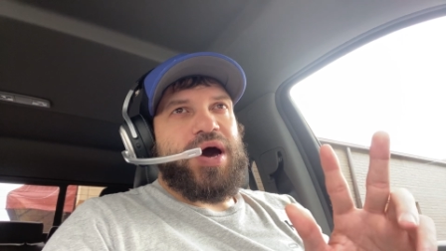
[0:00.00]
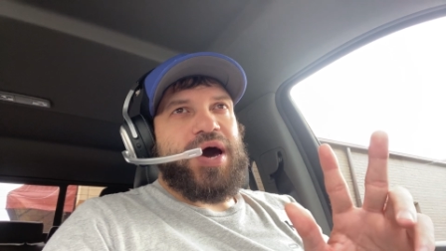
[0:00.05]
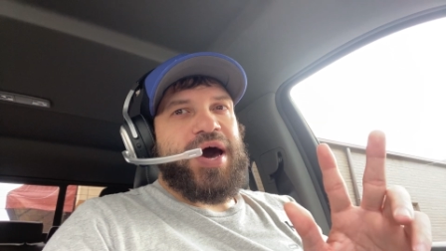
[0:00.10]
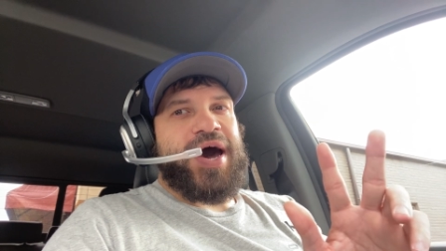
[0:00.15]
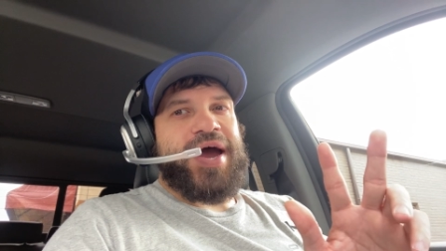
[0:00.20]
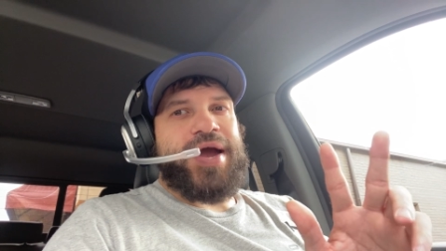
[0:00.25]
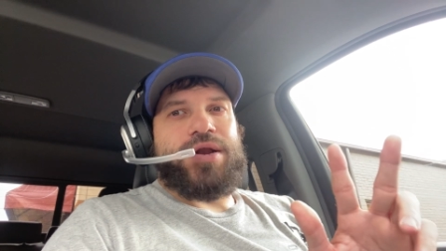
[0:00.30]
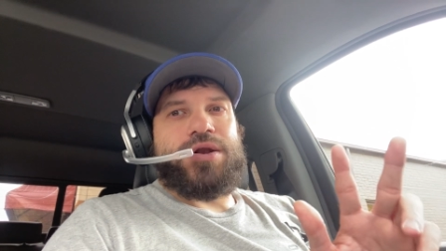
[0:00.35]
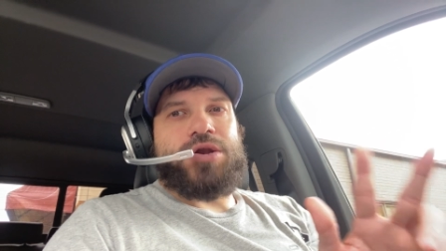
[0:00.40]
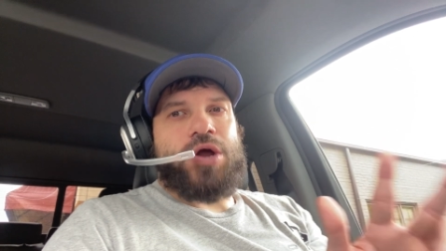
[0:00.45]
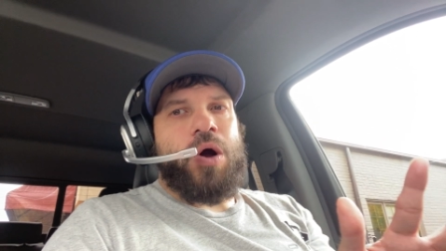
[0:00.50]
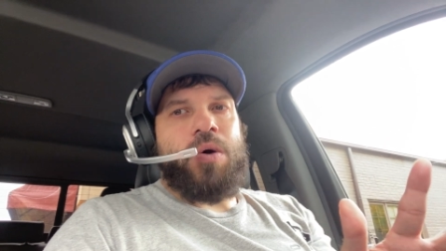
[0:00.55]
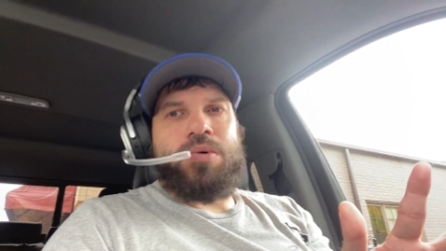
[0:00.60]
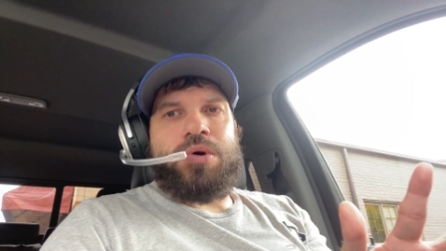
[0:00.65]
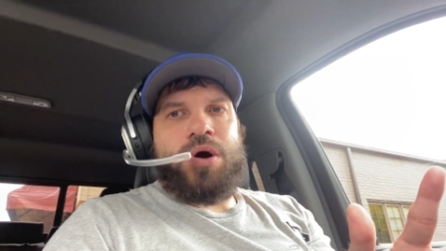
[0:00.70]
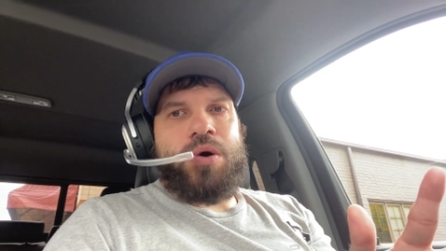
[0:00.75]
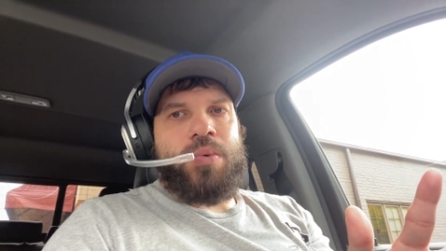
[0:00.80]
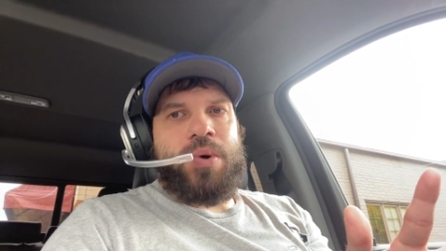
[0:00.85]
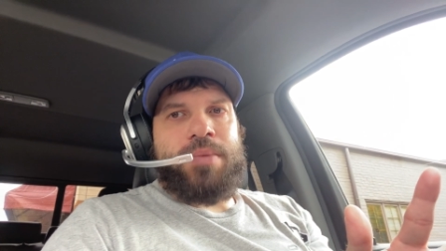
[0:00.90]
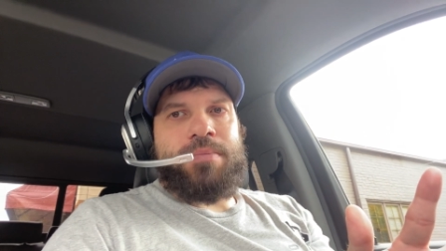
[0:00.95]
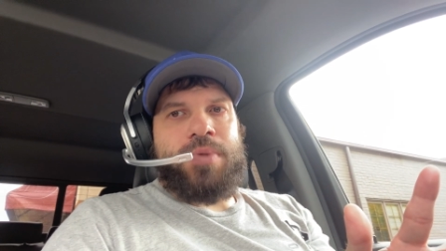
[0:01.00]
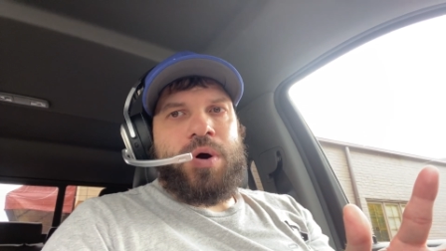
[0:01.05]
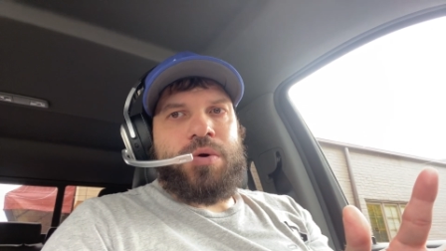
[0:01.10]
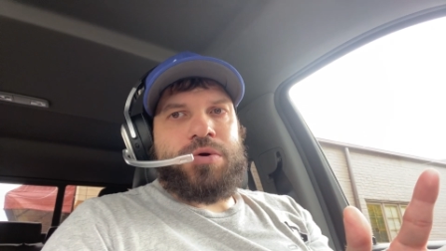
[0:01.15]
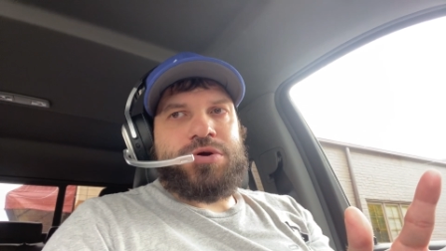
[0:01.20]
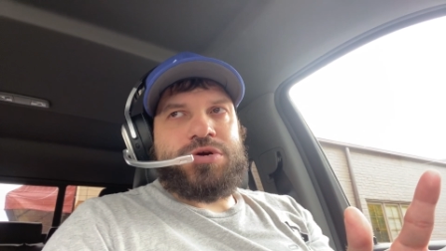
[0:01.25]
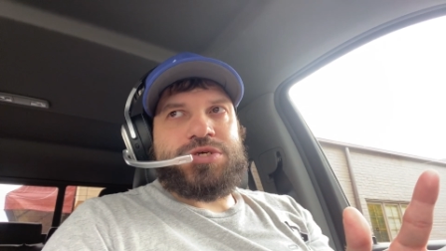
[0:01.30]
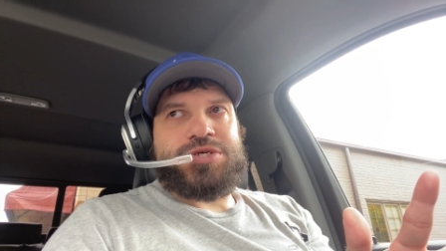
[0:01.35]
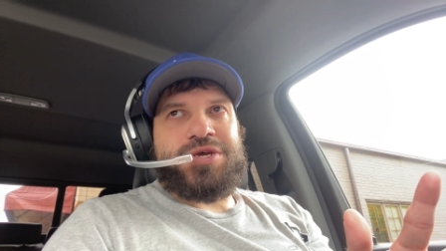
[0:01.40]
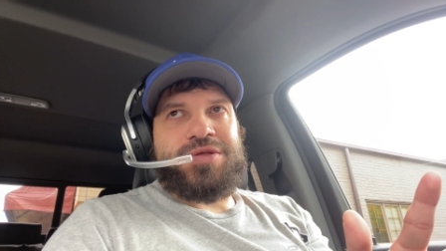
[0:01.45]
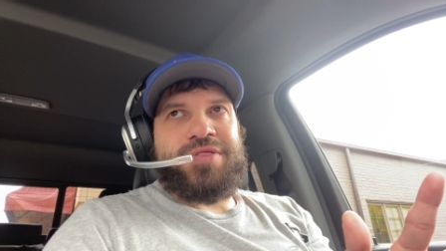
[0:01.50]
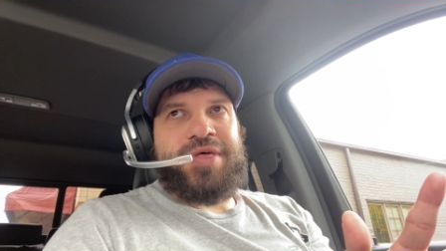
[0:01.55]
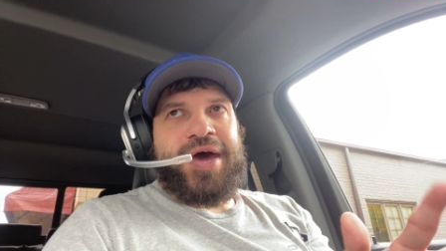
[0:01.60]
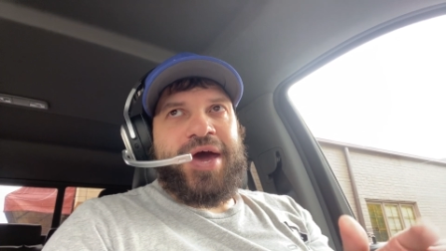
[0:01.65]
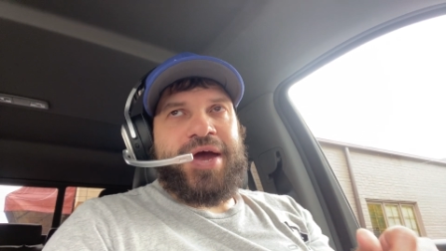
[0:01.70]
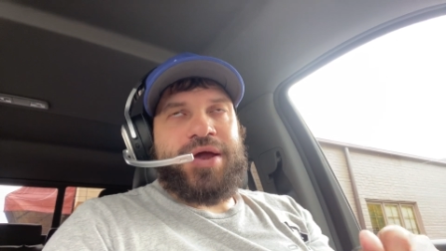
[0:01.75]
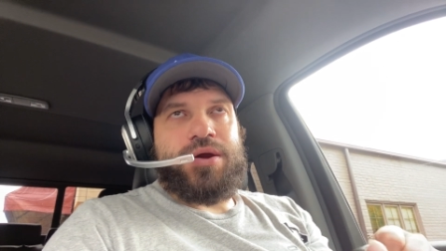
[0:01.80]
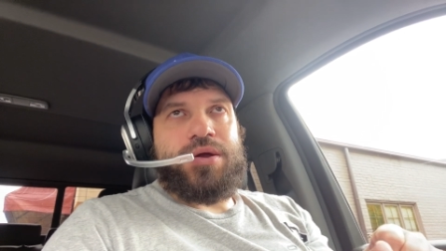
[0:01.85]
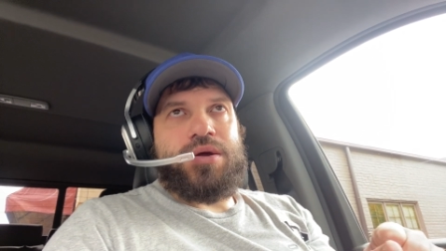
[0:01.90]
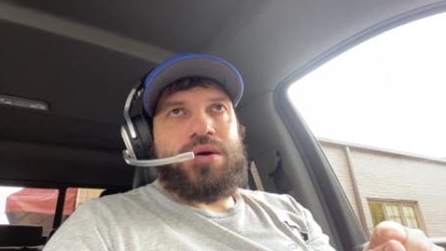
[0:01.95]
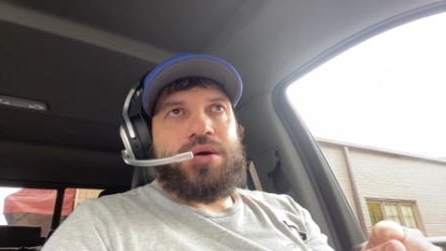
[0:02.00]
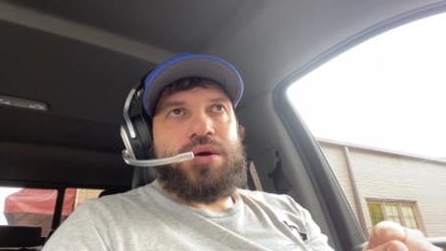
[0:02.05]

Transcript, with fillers: I don't know what motor's in that,